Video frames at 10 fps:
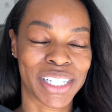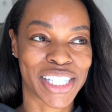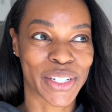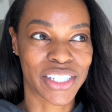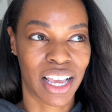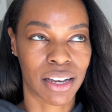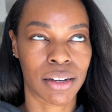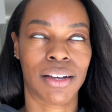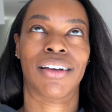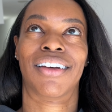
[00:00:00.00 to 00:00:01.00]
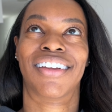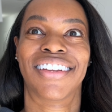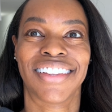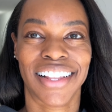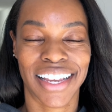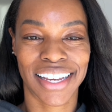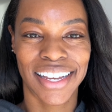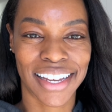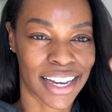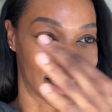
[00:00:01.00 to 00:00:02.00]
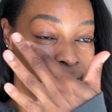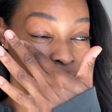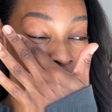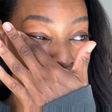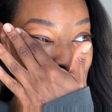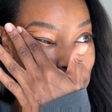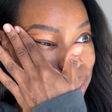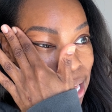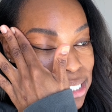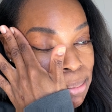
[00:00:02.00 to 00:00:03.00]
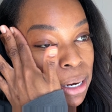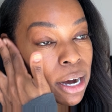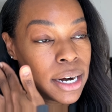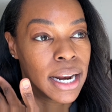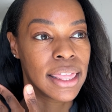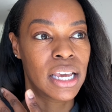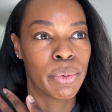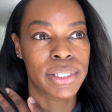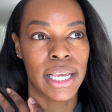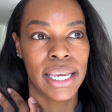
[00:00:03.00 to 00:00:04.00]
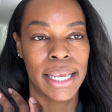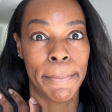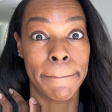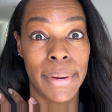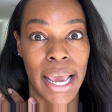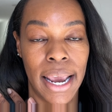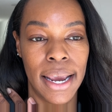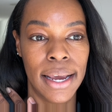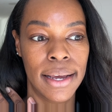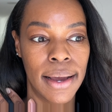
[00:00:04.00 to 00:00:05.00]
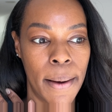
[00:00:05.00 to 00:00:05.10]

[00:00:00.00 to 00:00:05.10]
So it's like, ugh, like I got it. I can't remember the last time I got it. I think it was like in May.